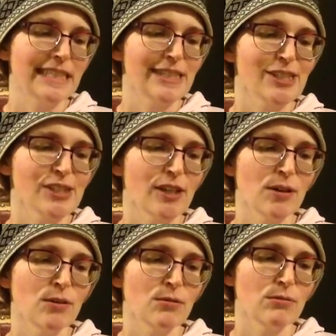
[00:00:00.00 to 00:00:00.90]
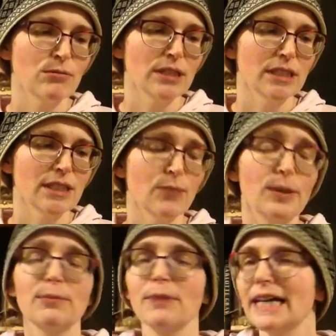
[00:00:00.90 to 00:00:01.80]
So
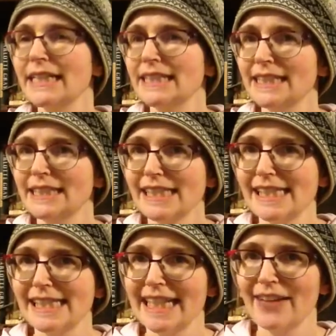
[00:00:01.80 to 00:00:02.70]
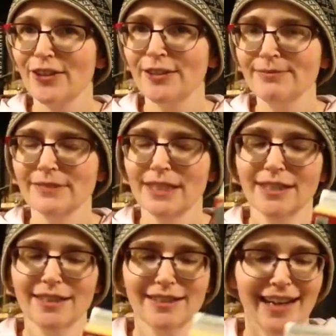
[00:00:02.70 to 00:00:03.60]
we read this together.
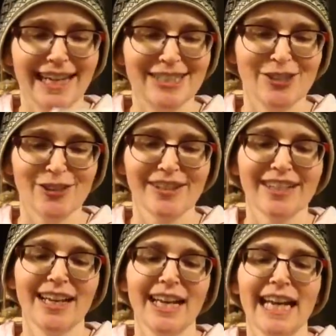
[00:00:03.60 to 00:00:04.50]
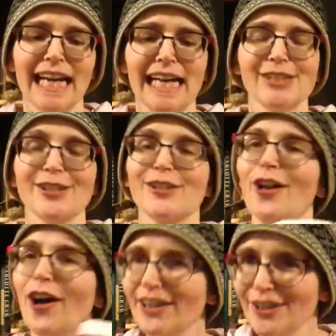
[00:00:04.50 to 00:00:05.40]
It took
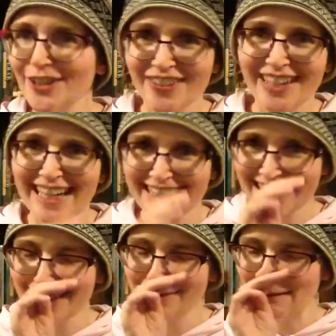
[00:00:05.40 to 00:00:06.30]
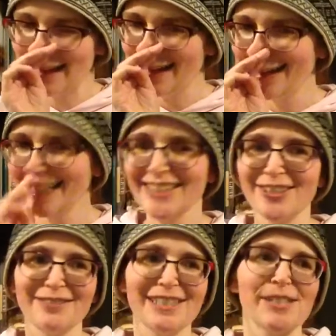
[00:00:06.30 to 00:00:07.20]
longer than I think
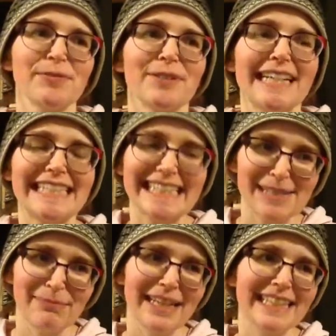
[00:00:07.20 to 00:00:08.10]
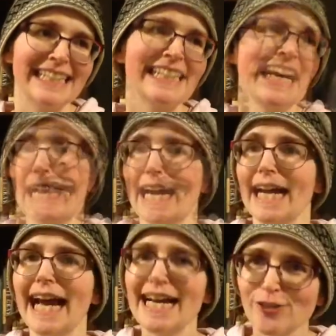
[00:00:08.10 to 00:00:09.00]
either of us were anticipating. Yeah,
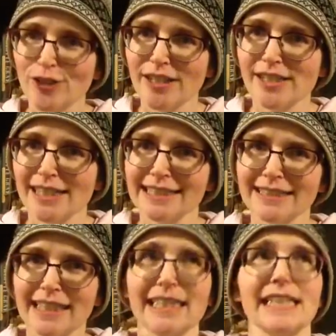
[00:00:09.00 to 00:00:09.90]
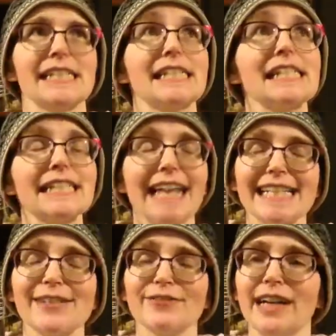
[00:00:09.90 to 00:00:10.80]
I asked Jason, like, is this
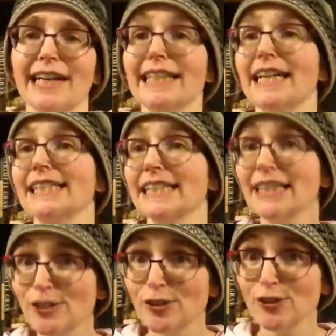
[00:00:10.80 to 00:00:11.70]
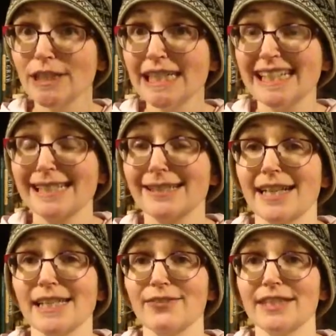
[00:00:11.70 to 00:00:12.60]
classified as a history? Is this
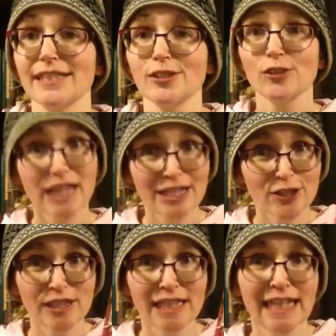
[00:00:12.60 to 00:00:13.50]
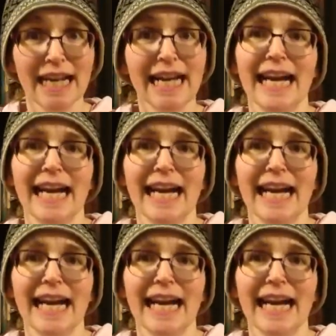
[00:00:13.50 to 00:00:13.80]
classified as a tragedy?